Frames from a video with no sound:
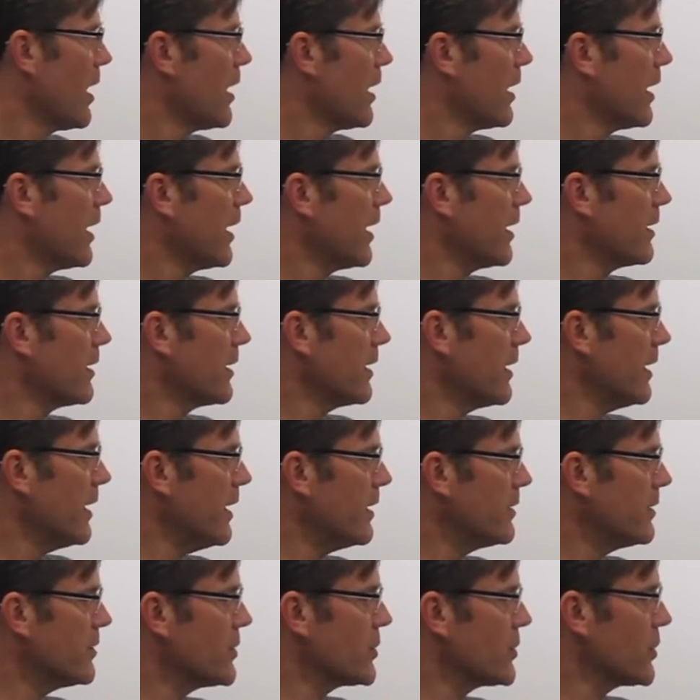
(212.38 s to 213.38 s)
And
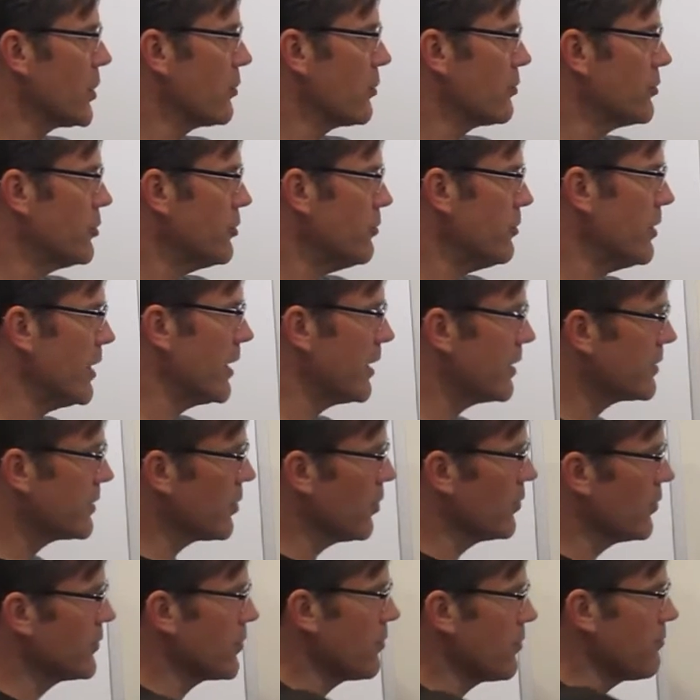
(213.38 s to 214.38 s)
in so doing, it's
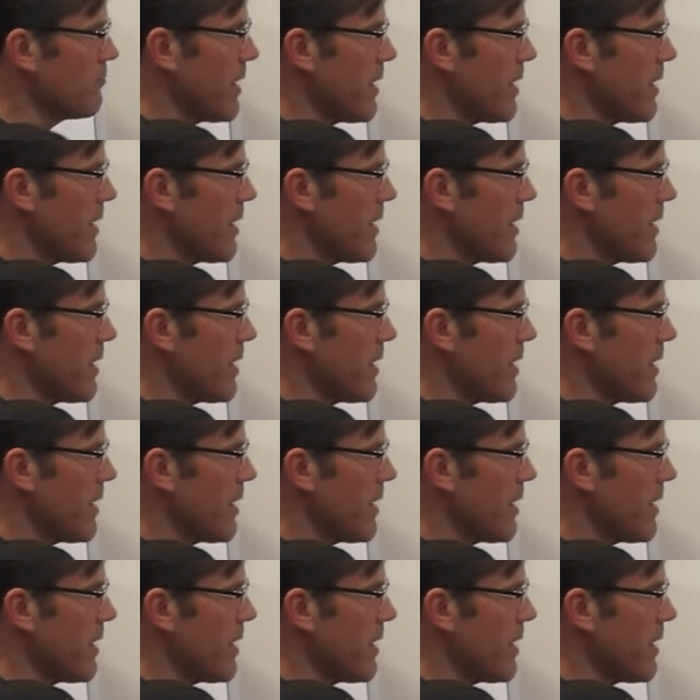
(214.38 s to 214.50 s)
also